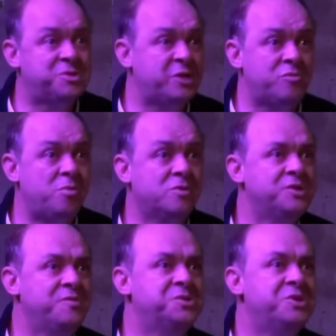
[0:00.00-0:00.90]
several
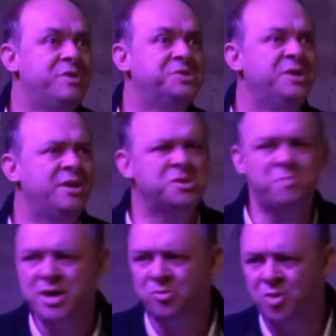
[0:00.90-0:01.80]
books on this in recent
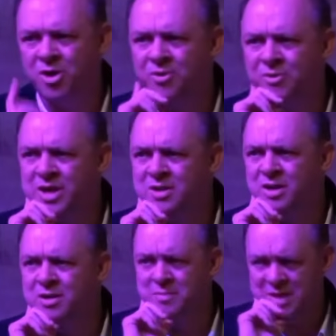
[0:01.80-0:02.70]
years. Michael Martyr and
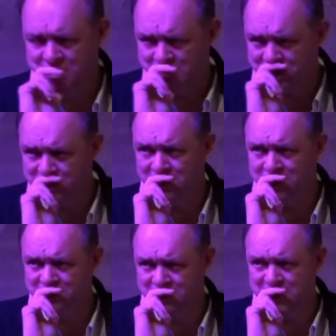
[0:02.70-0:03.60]
uh, Manuel,
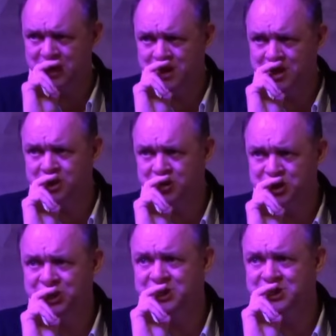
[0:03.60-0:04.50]
uh, Manuela
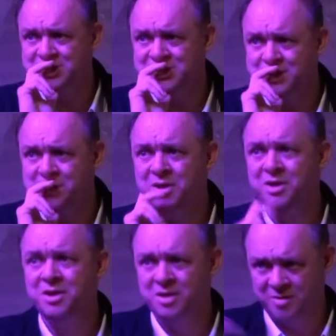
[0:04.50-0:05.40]
Coccia, is that his name,
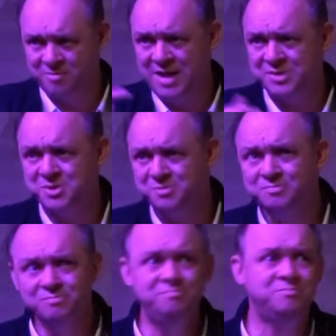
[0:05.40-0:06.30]
in France.
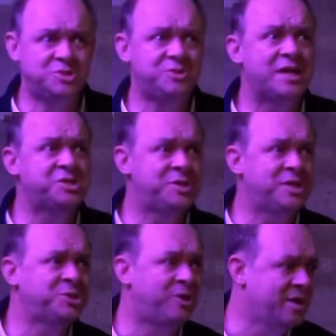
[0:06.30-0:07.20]
So that's,
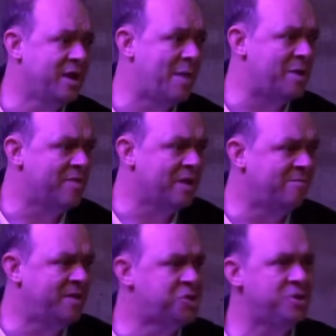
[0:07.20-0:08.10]
that's starting to happen. And I think
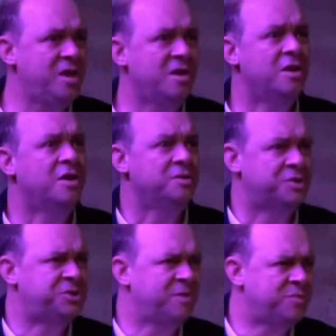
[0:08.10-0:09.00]
eventually
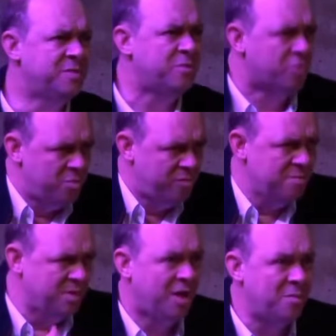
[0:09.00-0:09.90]
the symptom that we're
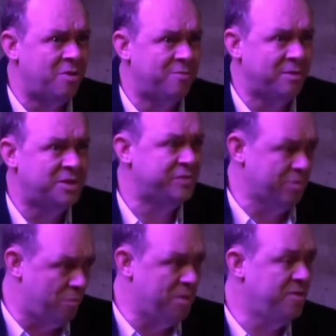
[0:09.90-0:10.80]
moving beyond modern
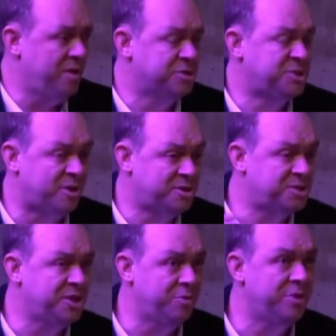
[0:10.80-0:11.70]
philosophy will be that you'll start
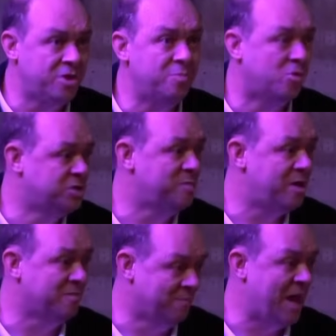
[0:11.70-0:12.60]
to see really good books
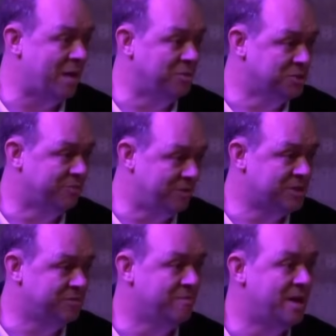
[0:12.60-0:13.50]
about animals, the
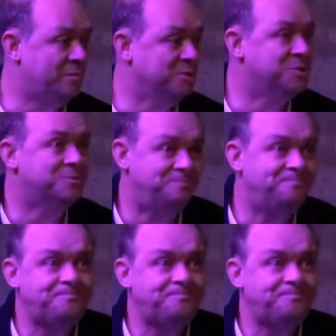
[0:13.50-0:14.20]
philosophy of animals.